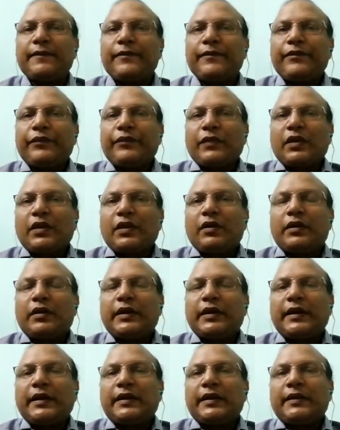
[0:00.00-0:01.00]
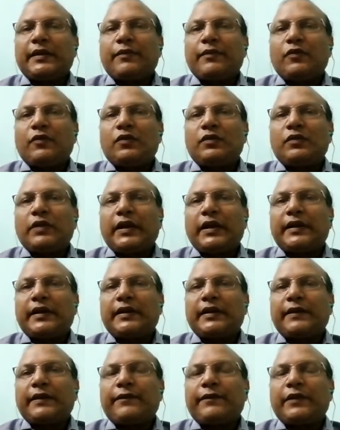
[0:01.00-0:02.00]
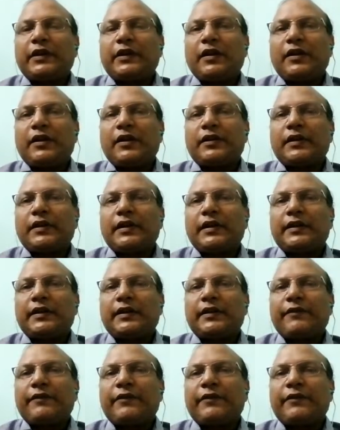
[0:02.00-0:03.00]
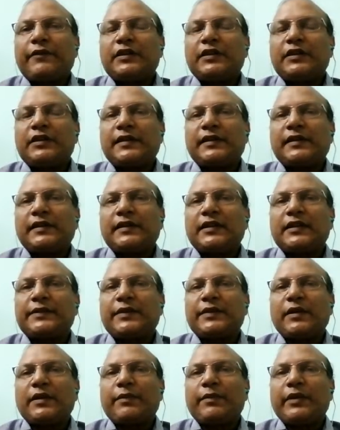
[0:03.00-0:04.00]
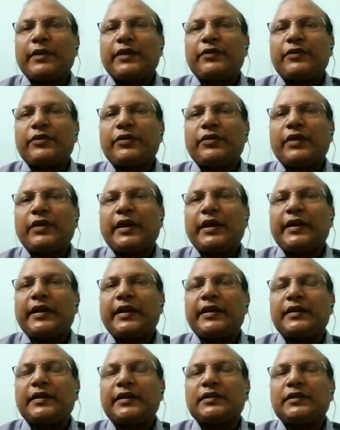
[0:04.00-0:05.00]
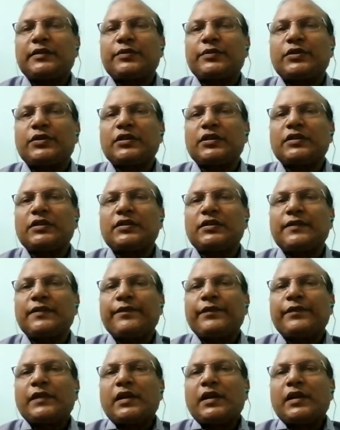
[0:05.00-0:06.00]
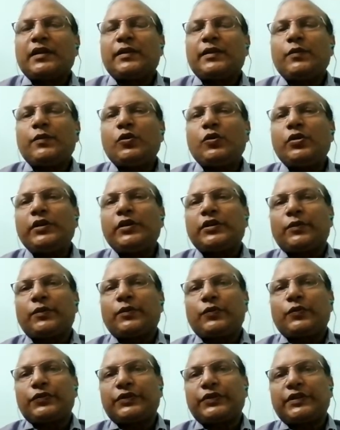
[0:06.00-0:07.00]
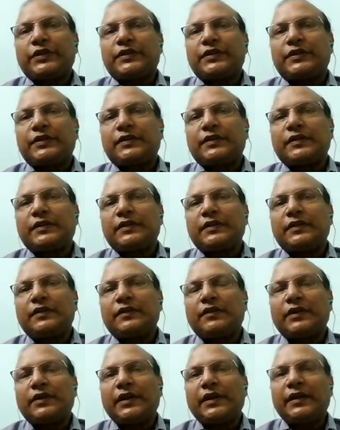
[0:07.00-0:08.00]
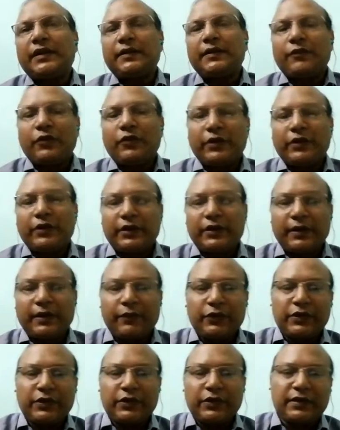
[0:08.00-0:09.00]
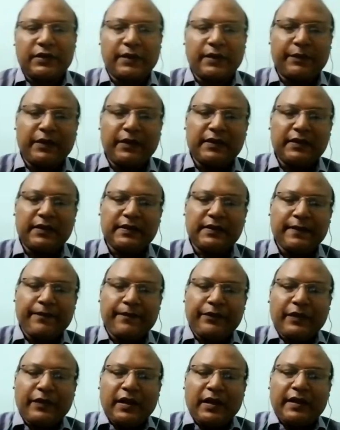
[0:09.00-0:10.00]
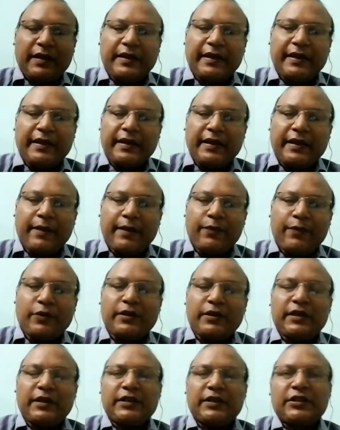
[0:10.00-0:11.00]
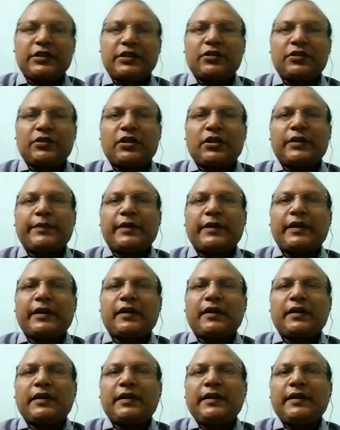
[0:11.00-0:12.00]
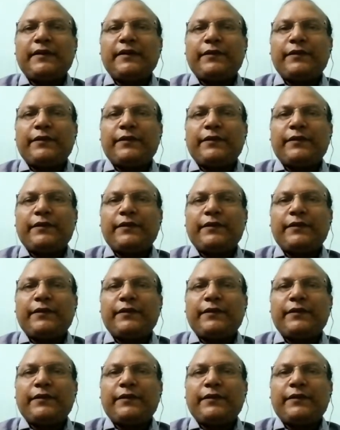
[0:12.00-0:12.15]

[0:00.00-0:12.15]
okay, the more electric field or electric field strength when applied to a dielectric substance, the more it opposes. Okay, the more it opposes. That means the polarization is all depending on field.